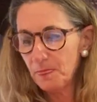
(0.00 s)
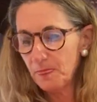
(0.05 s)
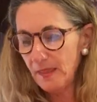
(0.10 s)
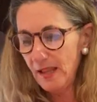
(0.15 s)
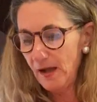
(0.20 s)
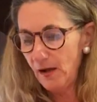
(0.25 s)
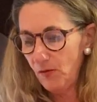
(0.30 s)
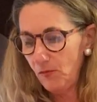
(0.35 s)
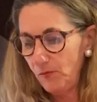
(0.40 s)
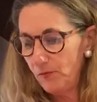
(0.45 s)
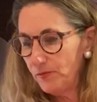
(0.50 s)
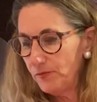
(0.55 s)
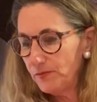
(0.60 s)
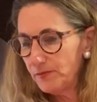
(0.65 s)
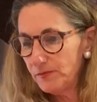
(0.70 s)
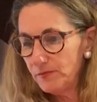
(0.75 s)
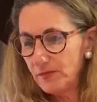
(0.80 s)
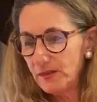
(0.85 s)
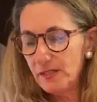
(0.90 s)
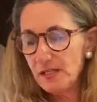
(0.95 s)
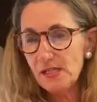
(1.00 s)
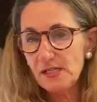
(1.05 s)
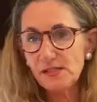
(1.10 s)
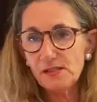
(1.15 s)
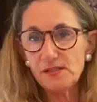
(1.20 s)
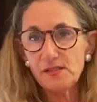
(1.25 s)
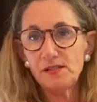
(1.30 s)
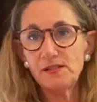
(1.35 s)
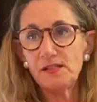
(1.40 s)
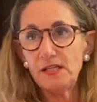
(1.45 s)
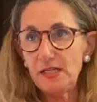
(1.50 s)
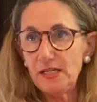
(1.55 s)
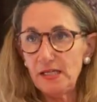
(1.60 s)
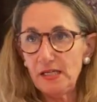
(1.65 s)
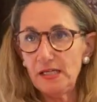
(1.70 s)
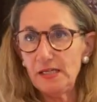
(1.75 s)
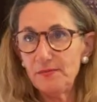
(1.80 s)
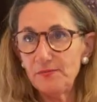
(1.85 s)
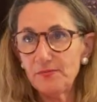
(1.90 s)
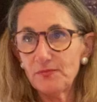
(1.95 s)
Now, this
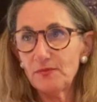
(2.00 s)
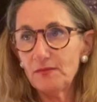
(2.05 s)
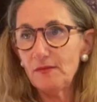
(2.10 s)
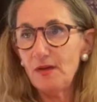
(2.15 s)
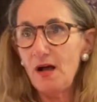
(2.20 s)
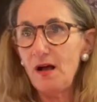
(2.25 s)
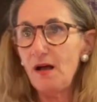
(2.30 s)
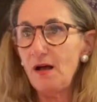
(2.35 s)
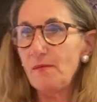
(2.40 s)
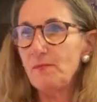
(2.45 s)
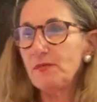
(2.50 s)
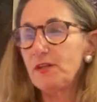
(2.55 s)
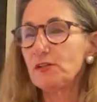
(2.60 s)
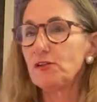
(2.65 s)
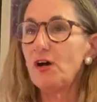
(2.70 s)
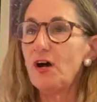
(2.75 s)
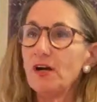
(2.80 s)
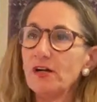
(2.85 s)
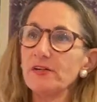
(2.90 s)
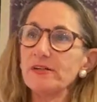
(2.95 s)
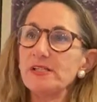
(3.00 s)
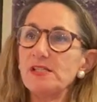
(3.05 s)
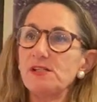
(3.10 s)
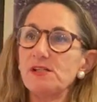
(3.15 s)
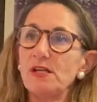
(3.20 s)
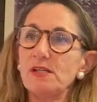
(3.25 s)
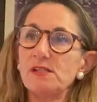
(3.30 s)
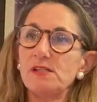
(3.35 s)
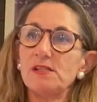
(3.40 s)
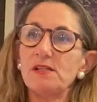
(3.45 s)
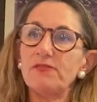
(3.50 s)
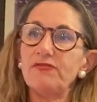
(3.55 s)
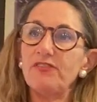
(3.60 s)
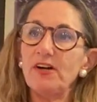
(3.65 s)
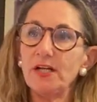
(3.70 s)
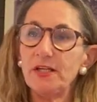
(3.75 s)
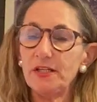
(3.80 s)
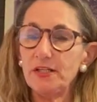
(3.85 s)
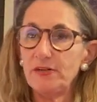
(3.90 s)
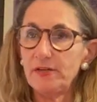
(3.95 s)
tzatziki, um, the longer it sits, the
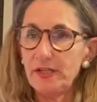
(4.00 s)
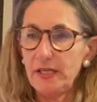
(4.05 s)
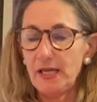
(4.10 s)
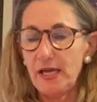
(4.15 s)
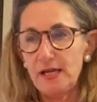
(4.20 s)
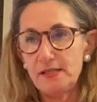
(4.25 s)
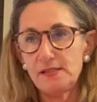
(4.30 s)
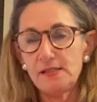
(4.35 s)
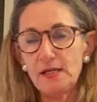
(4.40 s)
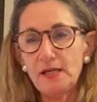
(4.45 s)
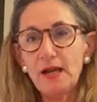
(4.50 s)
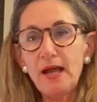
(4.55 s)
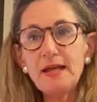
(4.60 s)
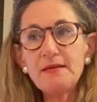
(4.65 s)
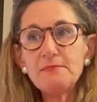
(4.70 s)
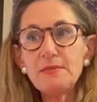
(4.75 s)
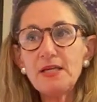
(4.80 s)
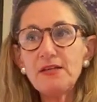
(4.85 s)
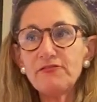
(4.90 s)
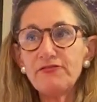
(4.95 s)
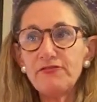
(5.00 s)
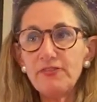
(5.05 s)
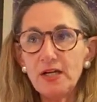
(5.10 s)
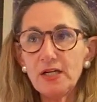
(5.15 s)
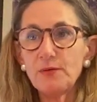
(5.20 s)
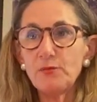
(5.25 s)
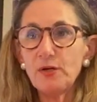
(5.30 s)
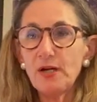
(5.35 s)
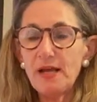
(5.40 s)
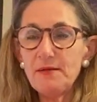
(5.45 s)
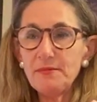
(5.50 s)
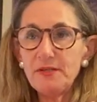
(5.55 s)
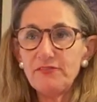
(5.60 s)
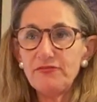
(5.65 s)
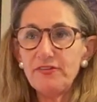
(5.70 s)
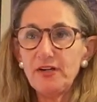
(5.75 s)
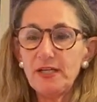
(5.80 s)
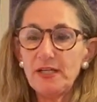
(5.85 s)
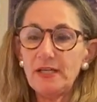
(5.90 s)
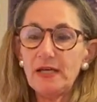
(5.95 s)
funkier it gets. And I mean funk, when I mean
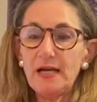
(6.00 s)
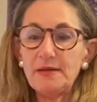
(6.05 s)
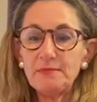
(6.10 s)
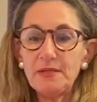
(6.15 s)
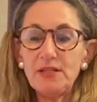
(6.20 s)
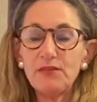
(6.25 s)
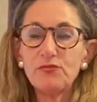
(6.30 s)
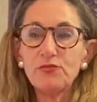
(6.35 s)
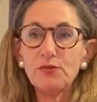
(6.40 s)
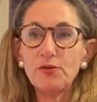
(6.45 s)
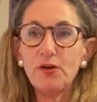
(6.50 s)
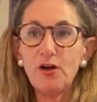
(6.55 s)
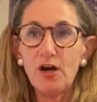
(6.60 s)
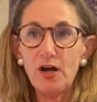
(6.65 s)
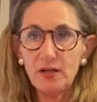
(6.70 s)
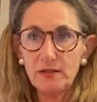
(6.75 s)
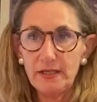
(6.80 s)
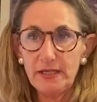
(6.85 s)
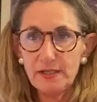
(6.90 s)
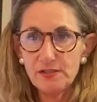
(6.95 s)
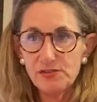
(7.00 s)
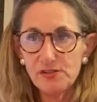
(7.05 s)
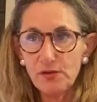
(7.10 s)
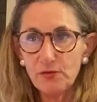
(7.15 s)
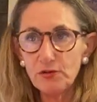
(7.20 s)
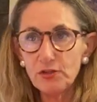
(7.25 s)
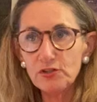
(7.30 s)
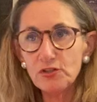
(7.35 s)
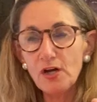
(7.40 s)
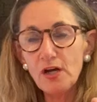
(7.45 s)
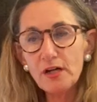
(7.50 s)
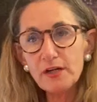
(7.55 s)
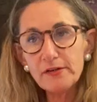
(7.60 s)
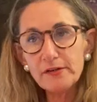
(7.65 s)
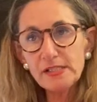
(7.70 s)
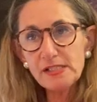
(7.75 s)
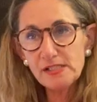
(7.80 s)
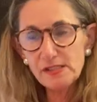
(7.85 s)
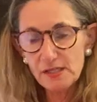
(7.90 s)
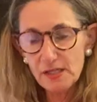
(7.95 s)
funky, I mean through garlic. So the longer
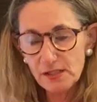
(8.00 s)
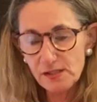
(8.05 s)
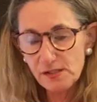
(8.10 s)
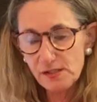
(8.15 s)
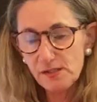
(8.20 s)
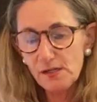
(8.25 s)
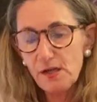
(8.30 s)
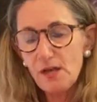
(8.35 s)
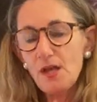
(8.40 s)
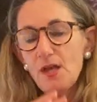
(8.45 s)
it sits,